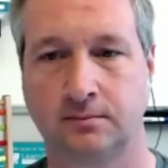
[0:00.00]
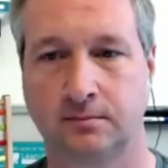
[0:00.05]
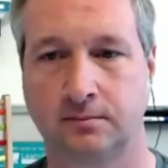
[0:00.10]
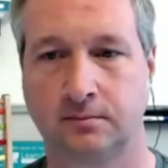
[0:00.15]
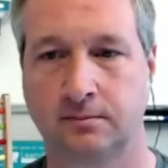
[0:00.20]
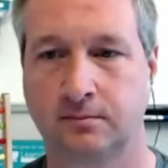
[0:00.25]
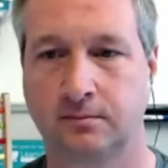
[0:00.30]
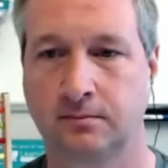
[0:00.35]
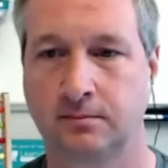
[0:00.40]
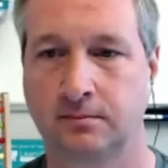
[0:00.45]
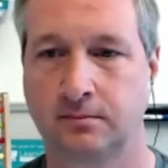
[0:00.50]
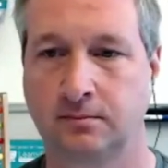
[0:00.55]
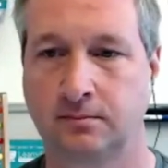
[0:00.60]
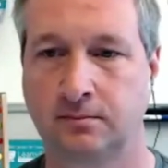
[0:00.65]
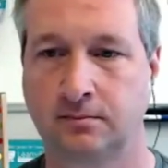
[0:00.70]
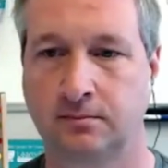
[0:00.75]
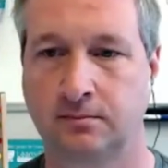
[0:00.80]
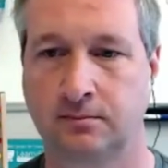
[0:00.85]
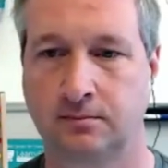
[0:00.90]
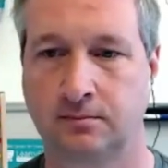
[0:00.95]

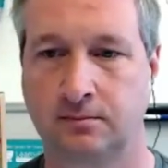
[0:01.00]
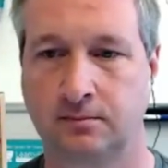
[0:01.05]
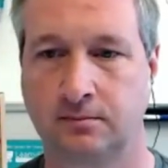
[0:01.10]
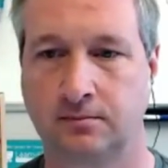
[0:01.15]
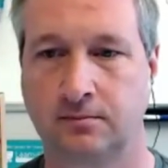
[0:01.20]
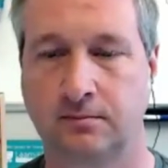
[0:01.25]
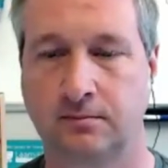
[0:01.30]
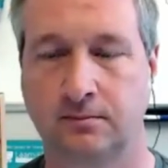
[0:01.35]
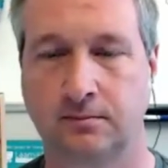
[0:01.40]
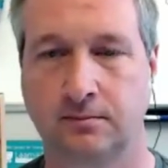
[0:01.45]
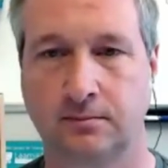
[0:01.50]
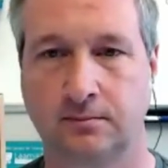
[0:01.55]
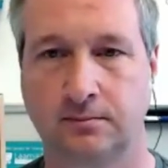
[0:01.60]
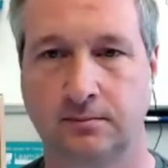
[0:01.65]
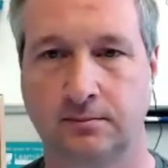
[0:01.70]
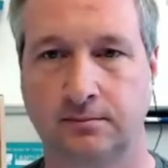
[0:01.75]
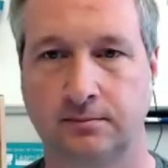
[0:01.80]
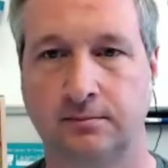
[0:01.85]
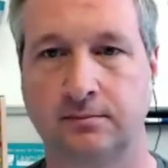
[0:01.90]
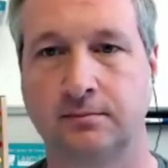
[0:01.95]

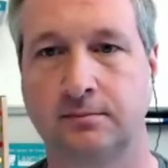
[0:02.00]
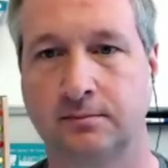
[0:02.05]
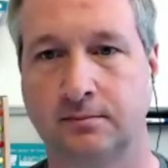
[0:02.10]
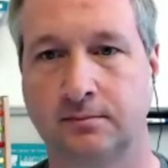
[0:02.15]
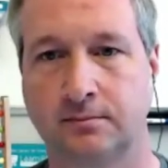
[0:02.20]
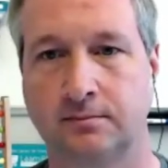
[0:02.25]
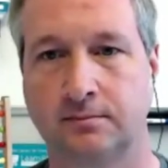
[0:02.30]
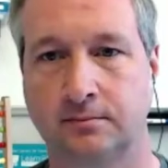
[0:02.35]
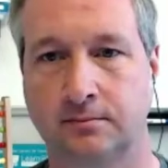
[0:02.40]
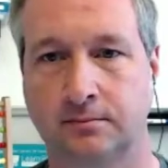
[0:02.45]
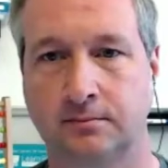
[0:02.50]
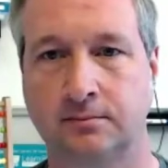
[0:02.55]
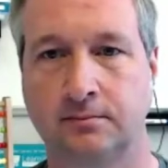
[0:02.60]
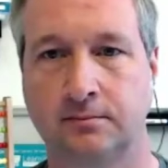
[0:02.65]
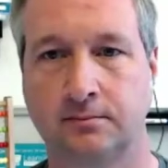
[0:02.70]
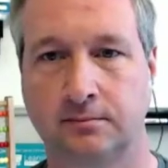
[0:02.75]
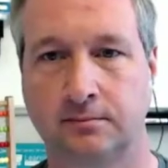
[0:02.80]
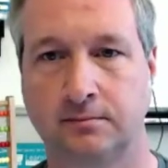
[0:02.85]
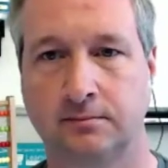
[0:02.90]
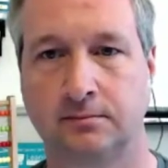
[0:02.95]

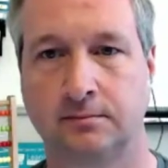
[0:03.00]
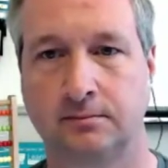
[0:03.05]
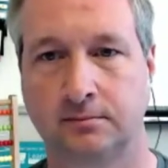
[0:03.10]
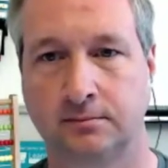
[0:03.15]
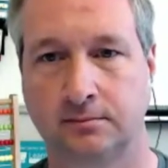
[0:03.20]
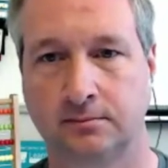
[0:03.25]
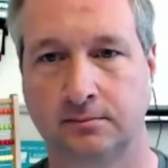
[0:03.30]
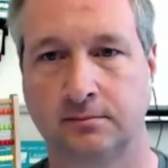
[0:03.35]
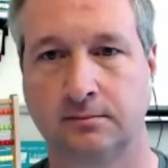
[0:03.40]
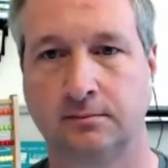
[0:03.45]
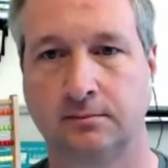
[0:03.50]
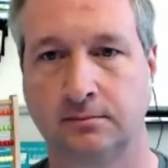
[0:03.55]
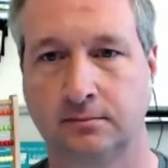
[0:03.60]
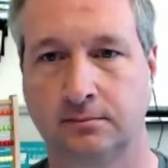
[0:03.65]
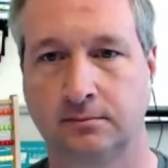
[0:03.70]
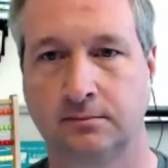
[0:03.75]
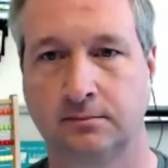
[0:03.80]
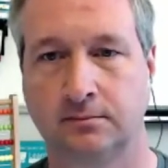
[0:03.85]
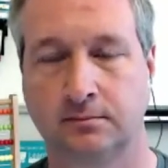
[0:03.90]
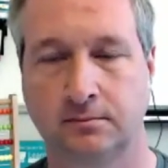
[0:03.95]

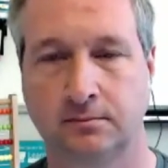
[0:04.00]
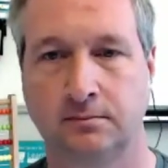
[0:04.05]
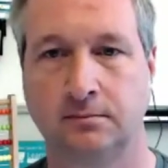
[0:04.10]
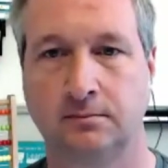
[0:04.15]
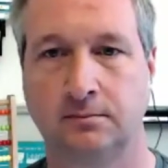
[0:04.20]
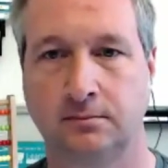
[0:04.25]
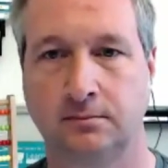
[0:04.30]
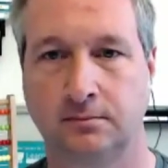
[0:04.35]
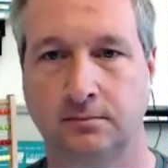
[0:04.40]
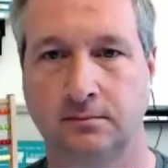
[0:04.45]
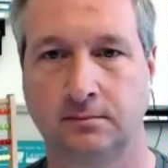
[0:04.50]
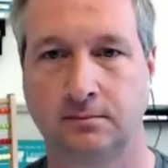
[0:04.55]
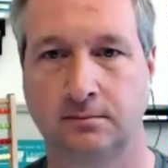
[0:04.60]
(not speaking)